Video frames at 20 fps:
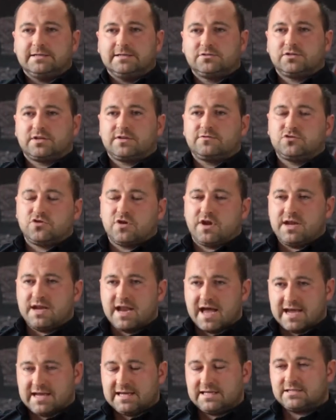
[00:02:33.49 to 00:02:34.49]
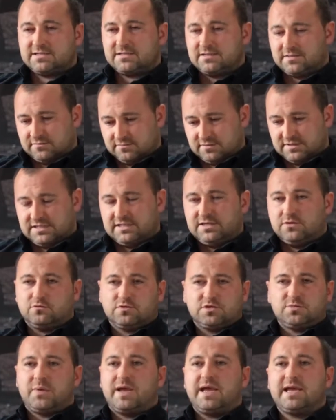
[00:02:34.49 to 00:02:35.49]
So it gives you a nice
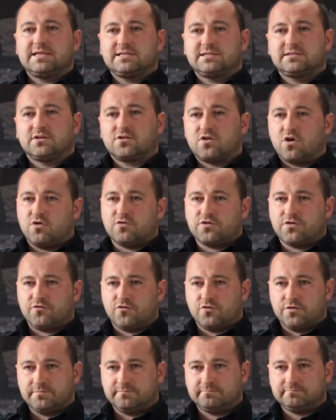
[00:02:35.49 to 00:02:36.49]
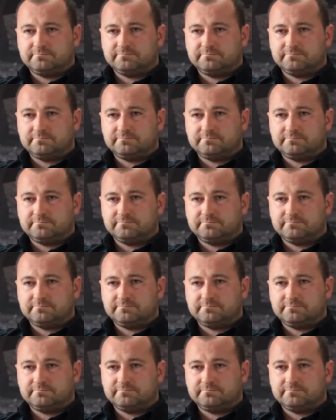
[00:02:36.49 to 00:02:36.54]
sealed space to call your own.